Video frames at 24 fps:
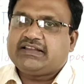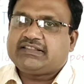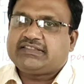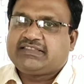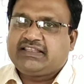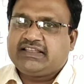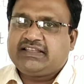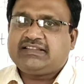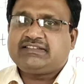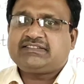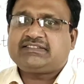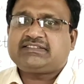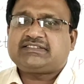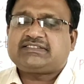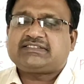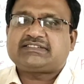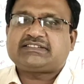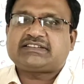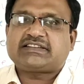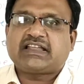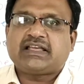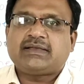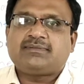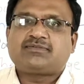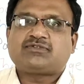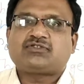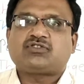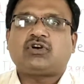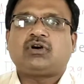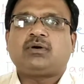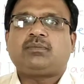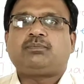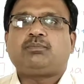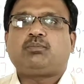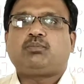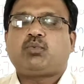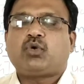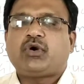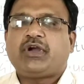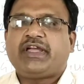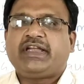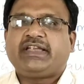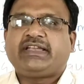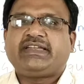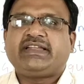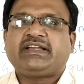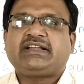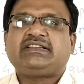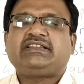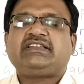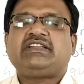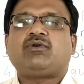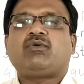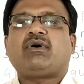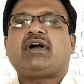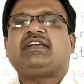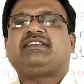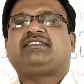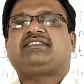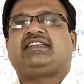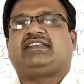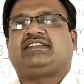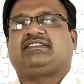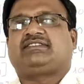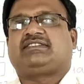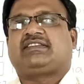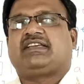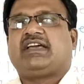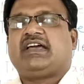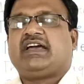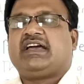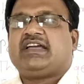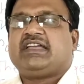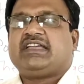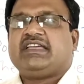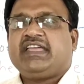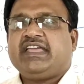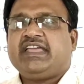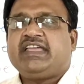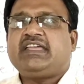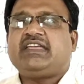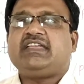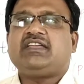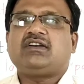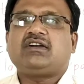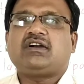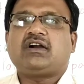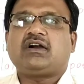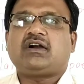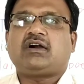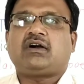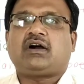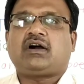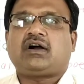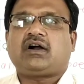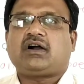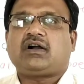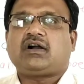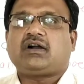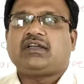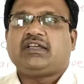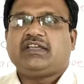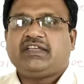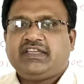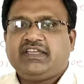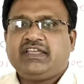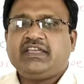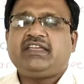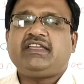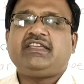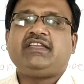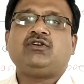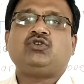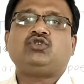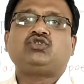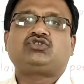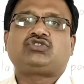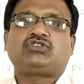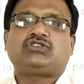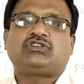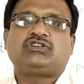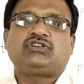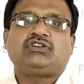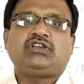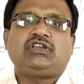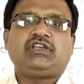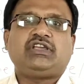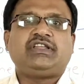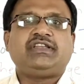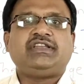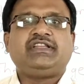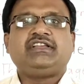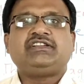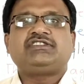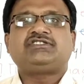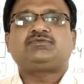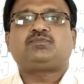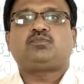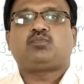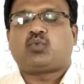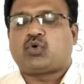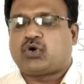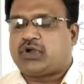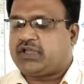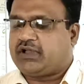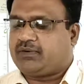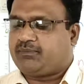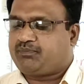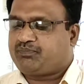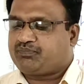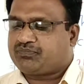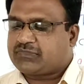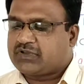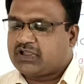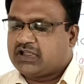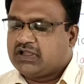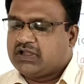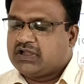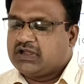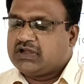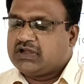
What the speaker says: These types of poetic devices he used in his poem,